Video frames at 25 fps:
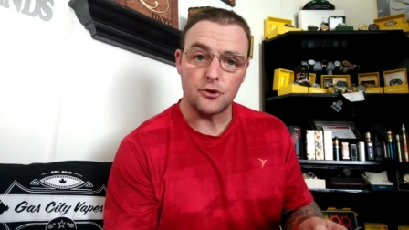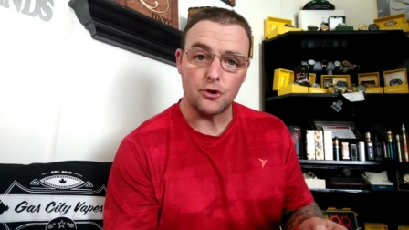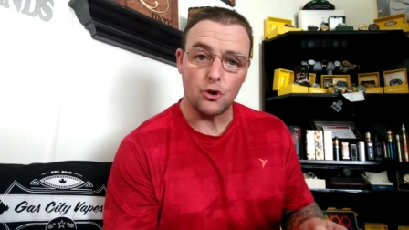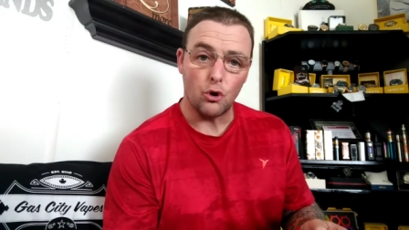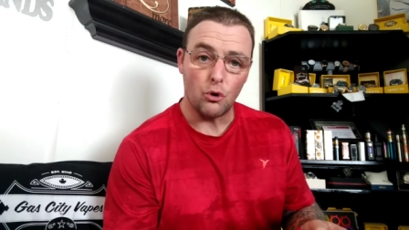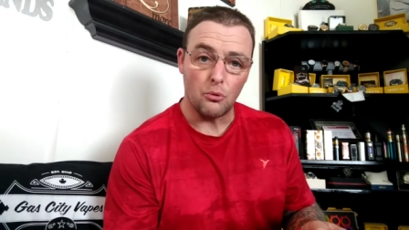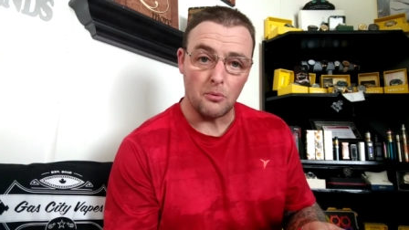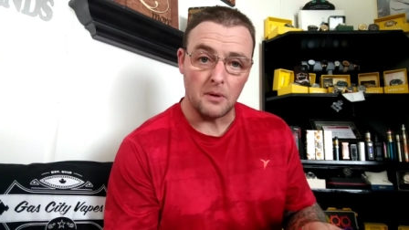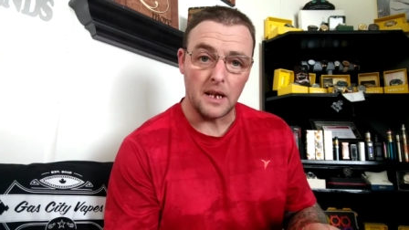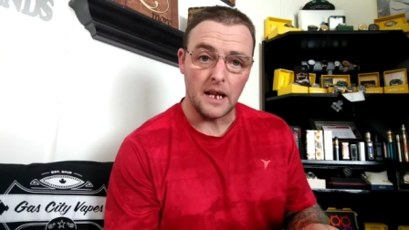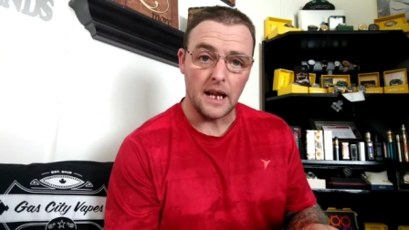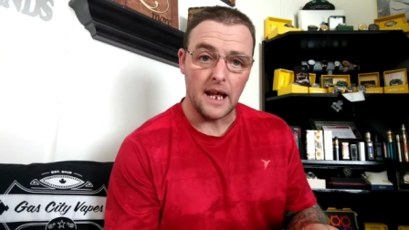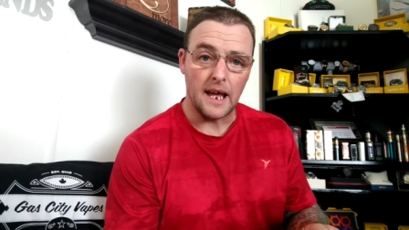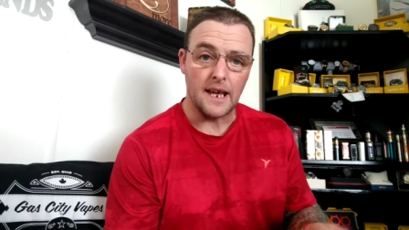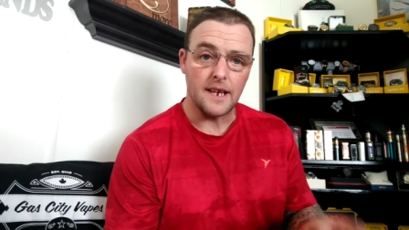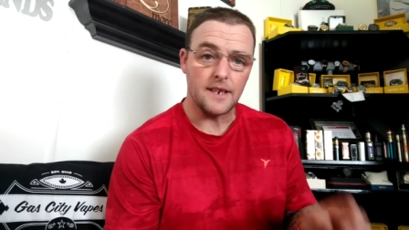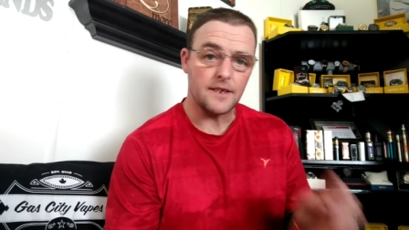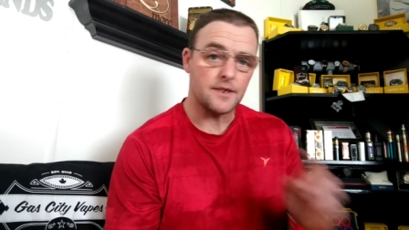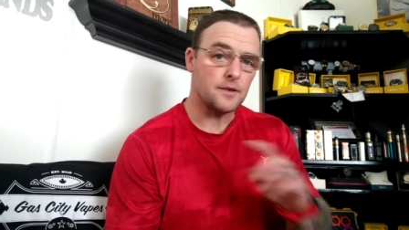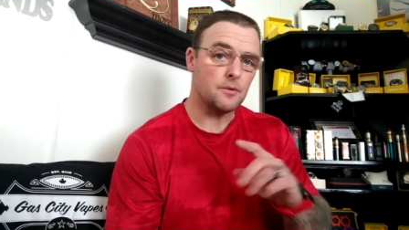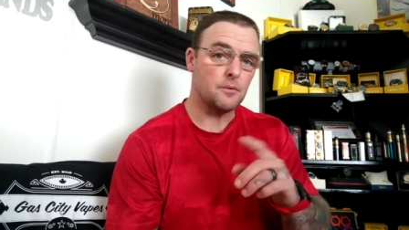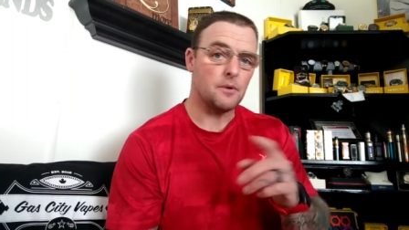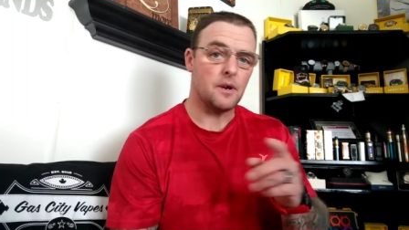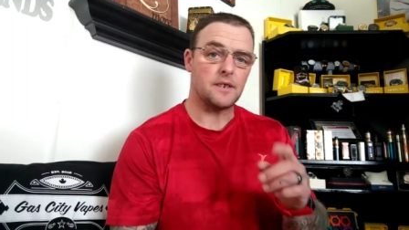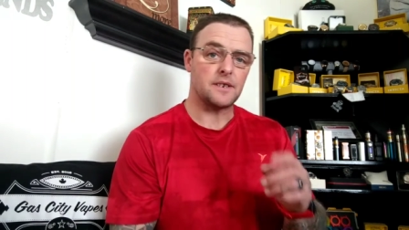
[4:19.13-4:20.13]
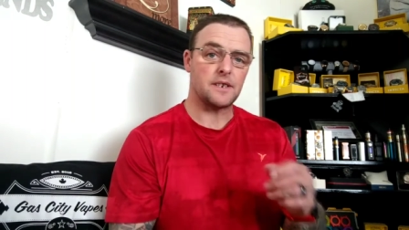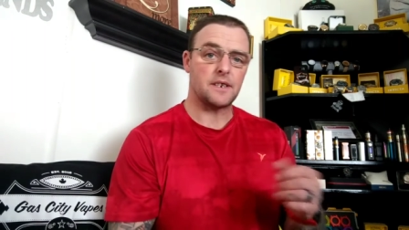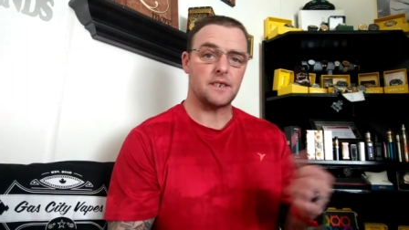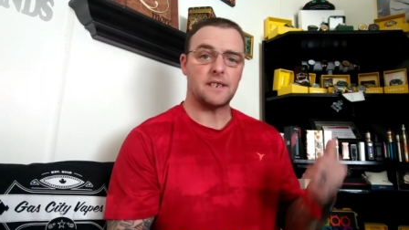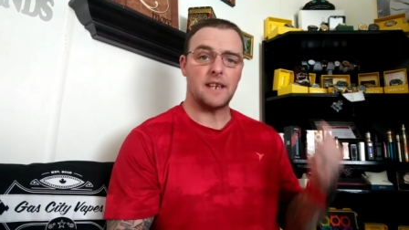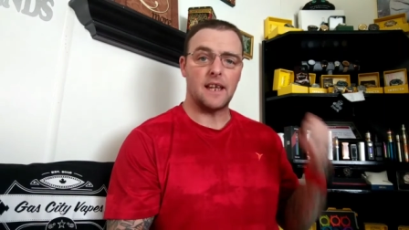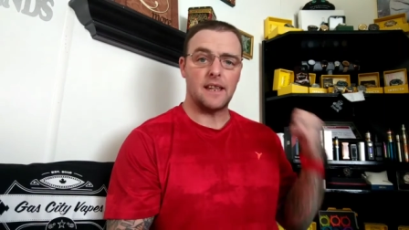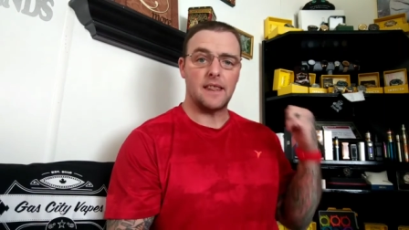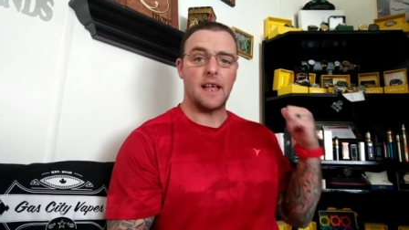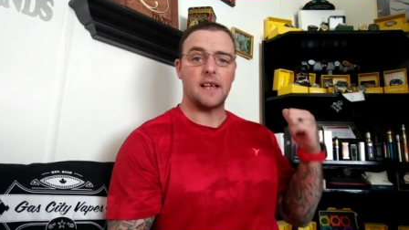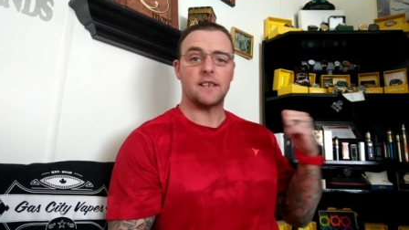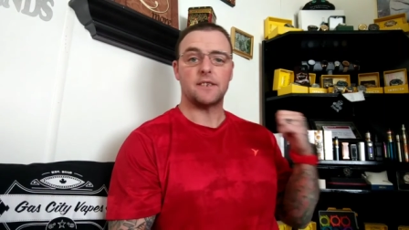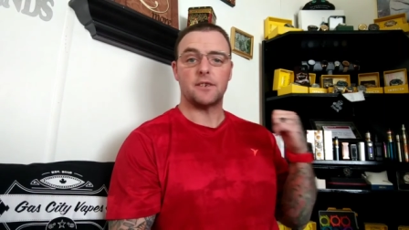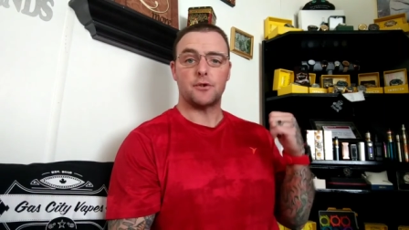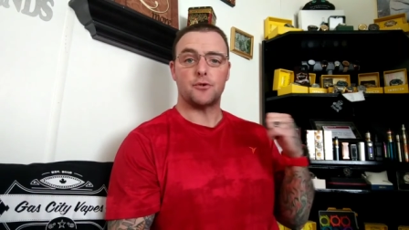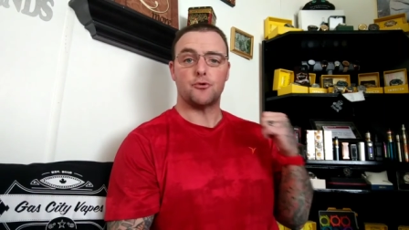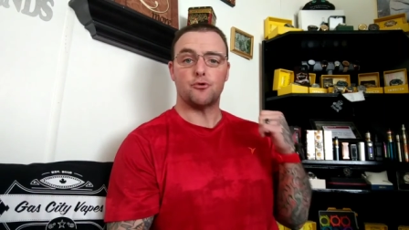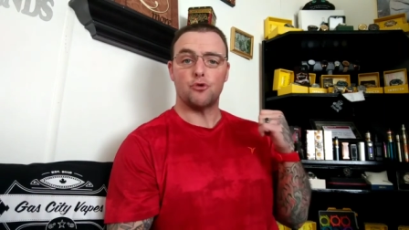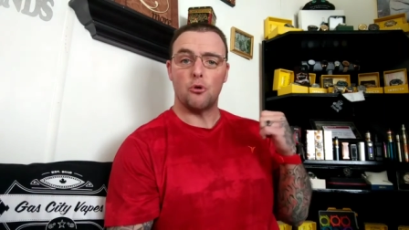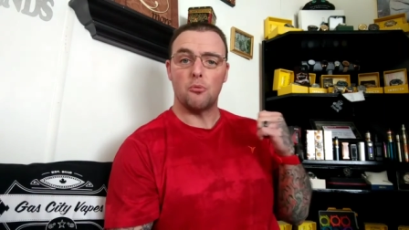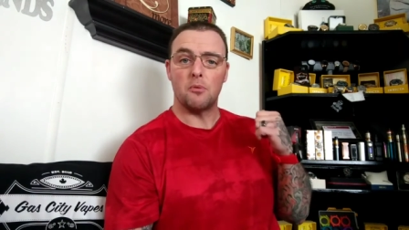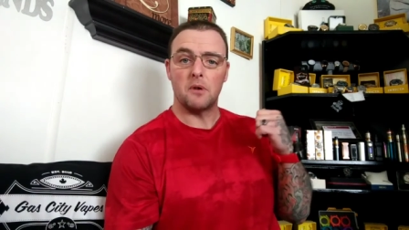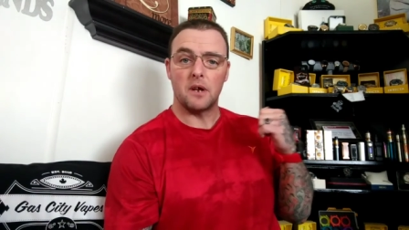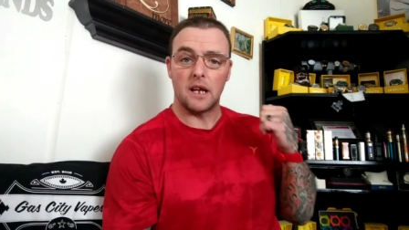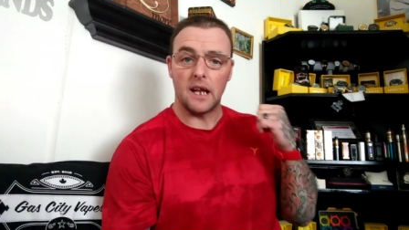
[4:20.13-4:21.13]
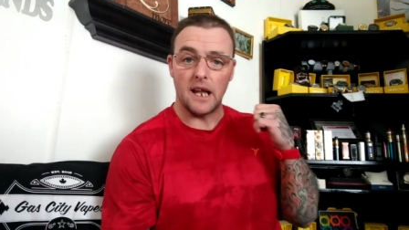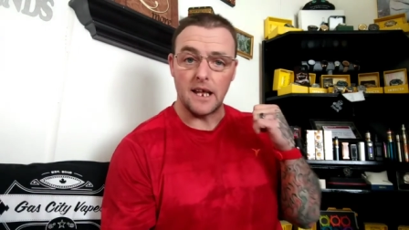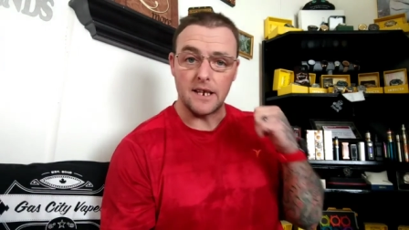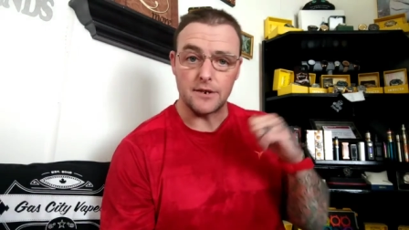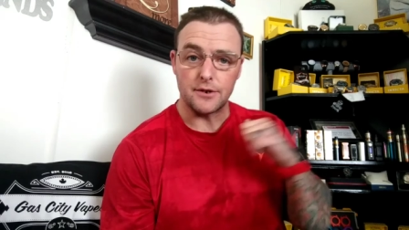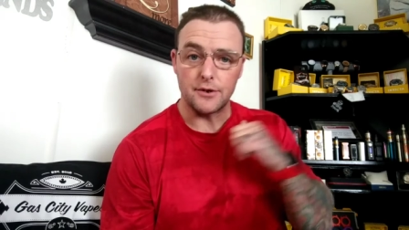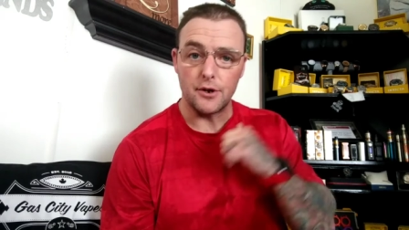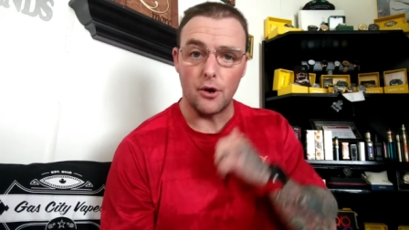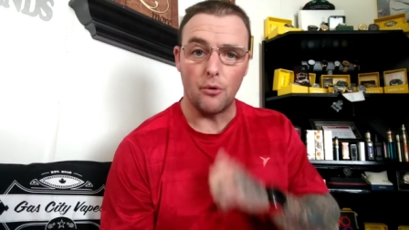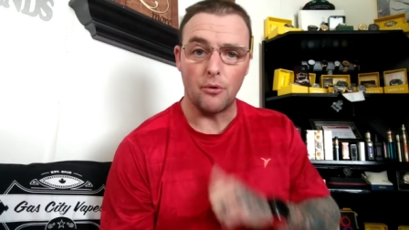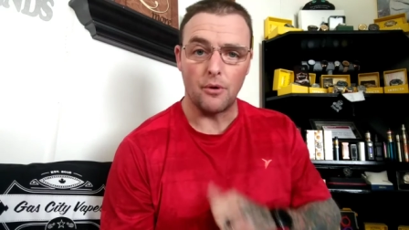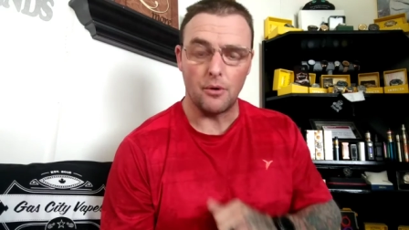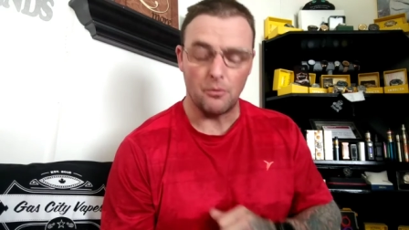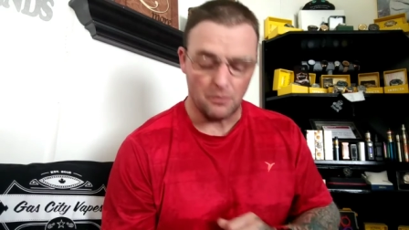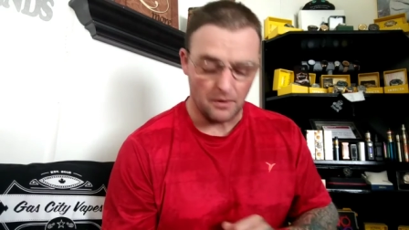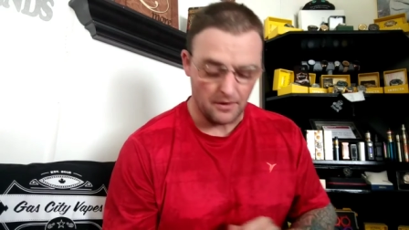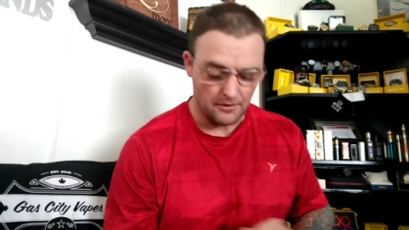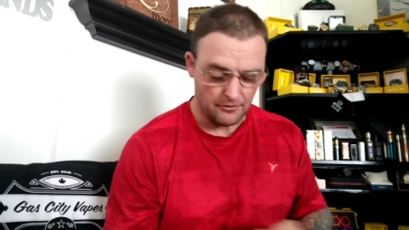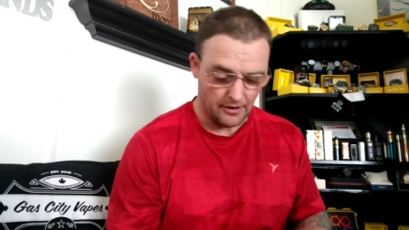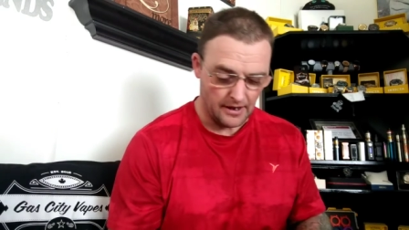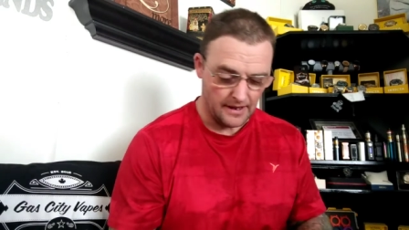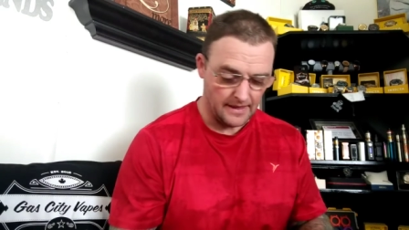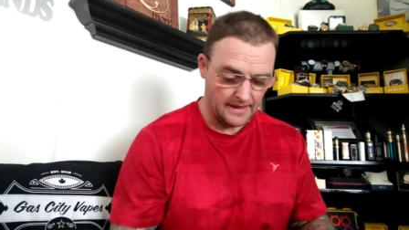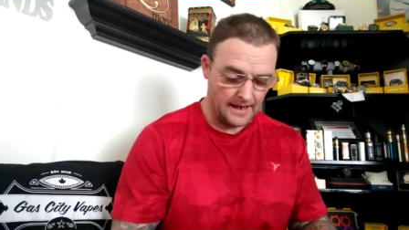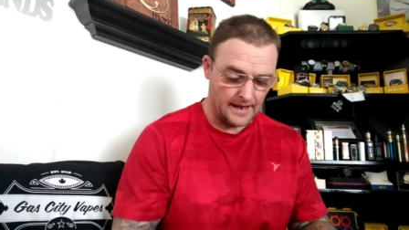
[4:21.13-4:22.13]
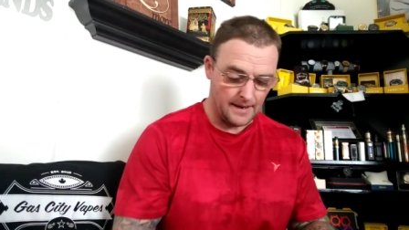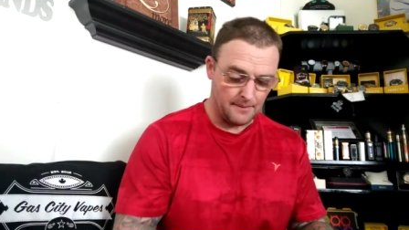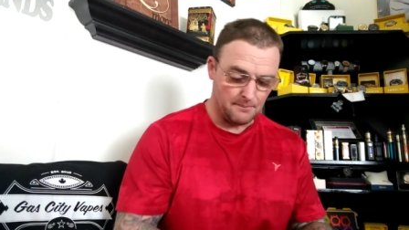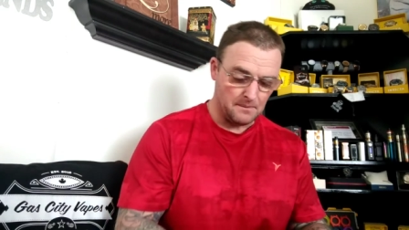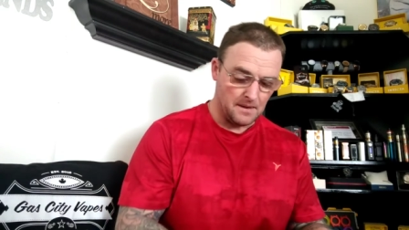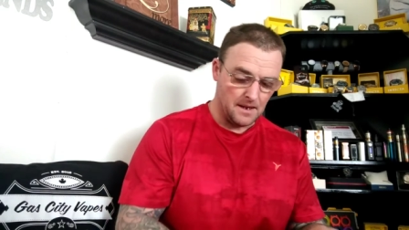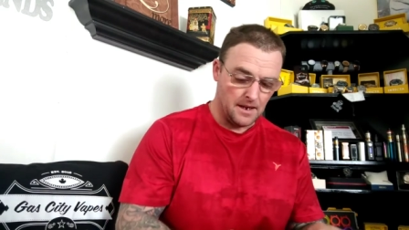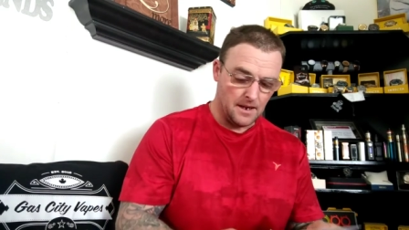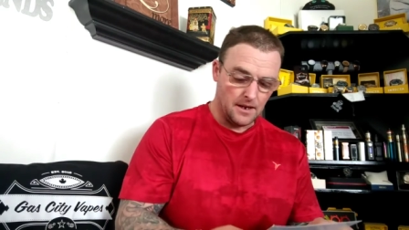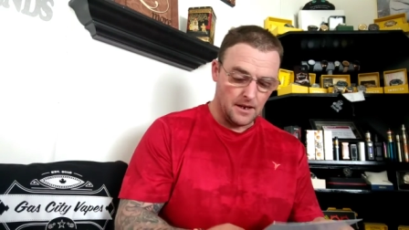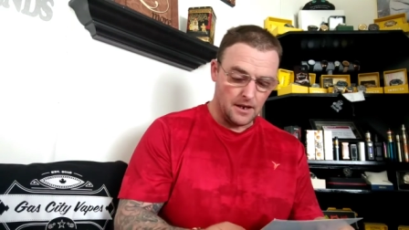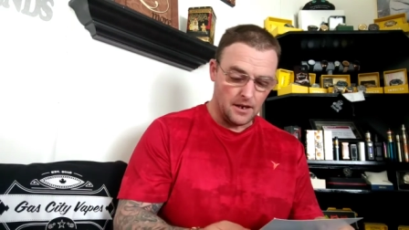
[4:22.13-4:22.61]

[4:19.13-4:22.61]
strawberry glaze so as I said that's a strawberry glazed donut one right there